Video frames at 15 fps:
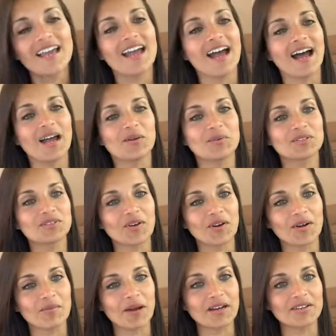I will talk
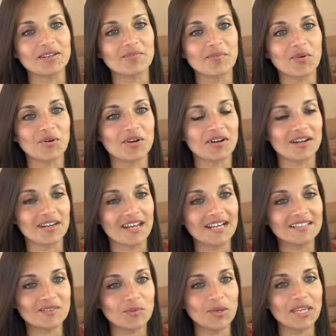about it more
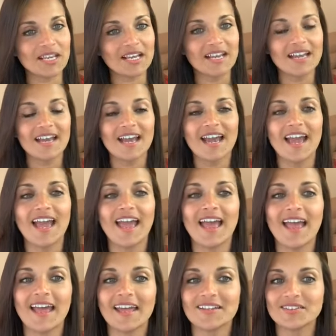next week
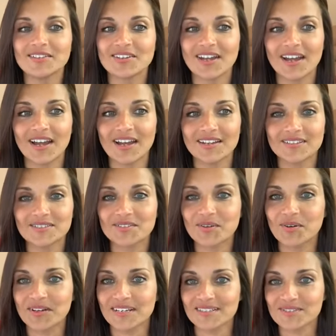and uh, so
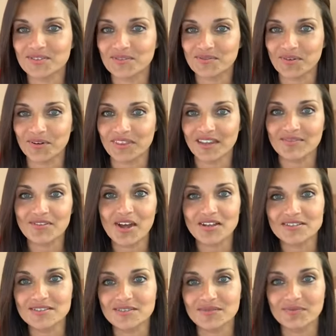on and so forth. I have
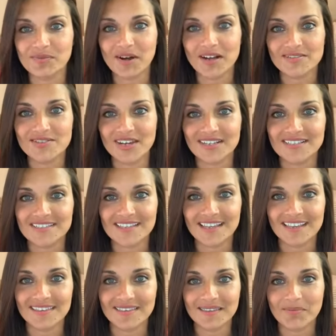lots of projects
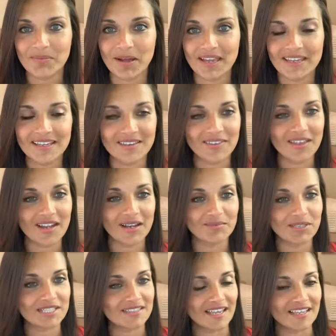in the pike that I'm
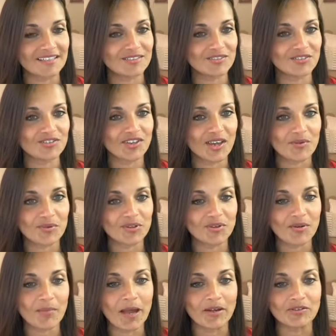excited to share with you
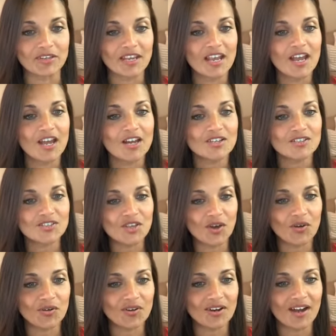about.
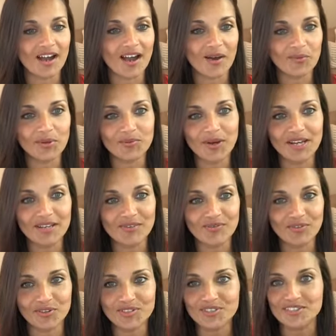So, are we ready
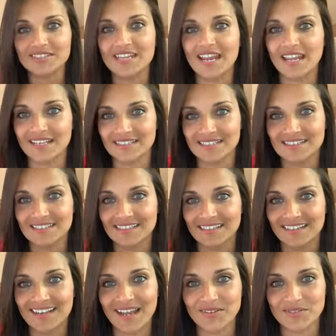for today's
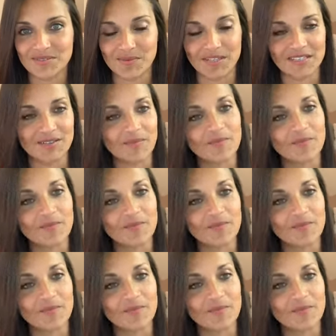announcement?